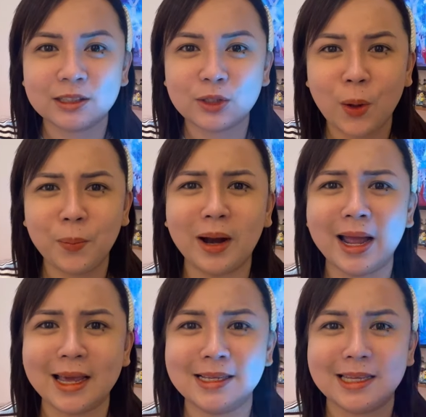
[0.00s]

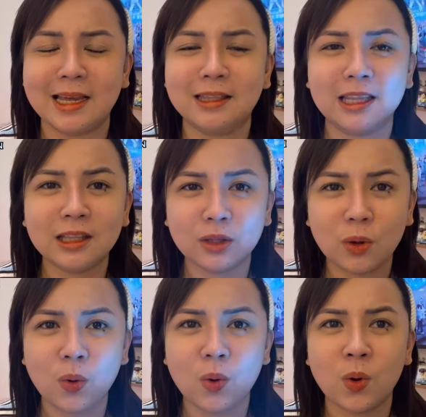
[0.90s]
sobrang excited
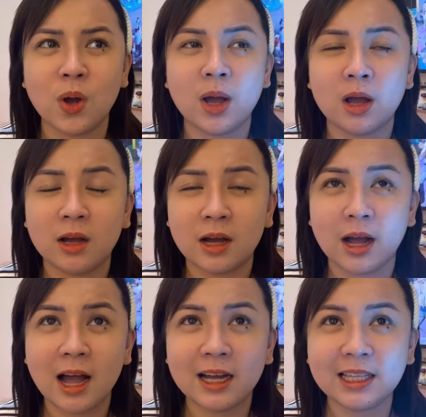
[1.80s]
ko.
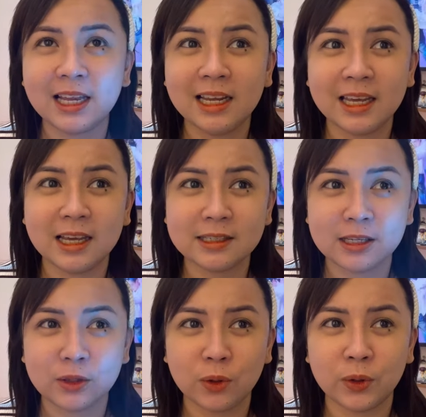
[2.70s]
Ang nakalagay
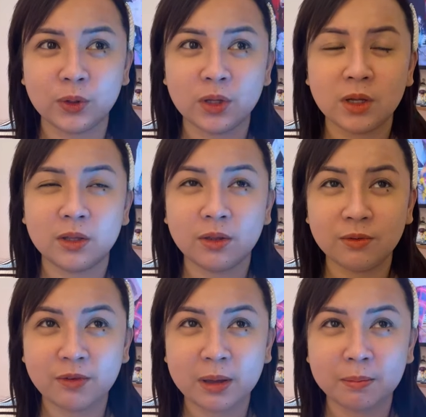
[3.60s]
kasi doon,
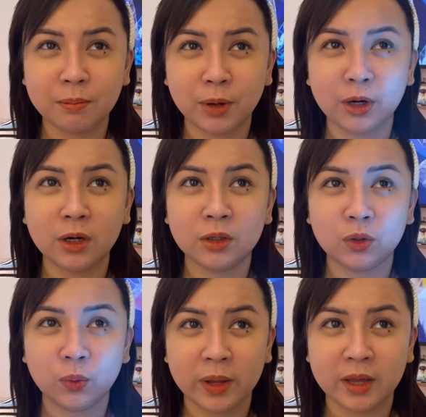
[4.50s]
November
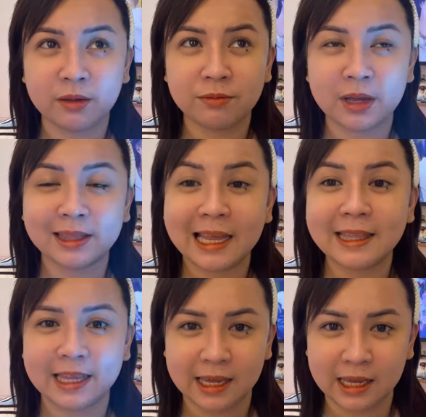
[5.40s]
12,
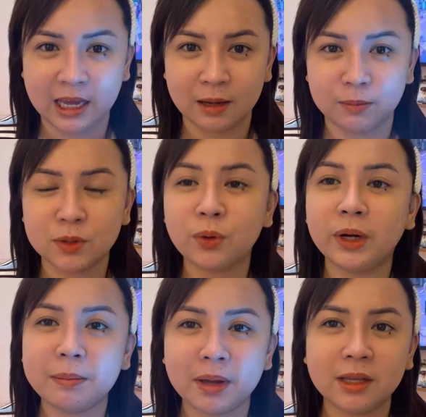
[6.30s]
10 a.m. So
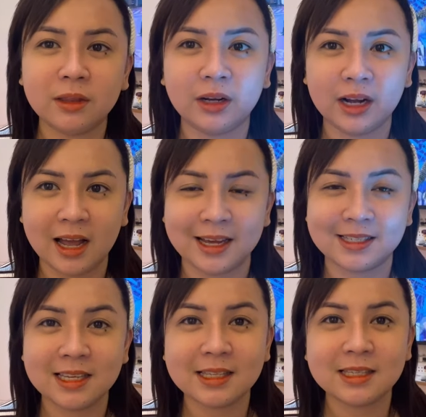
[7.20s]
reminder
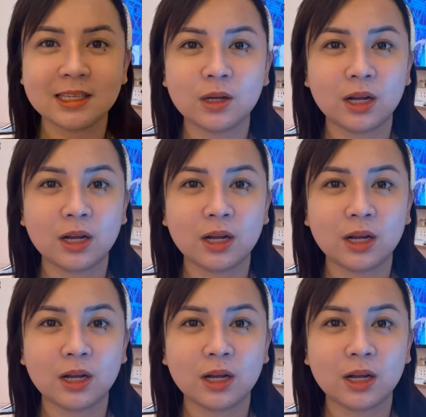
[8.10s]
guys, since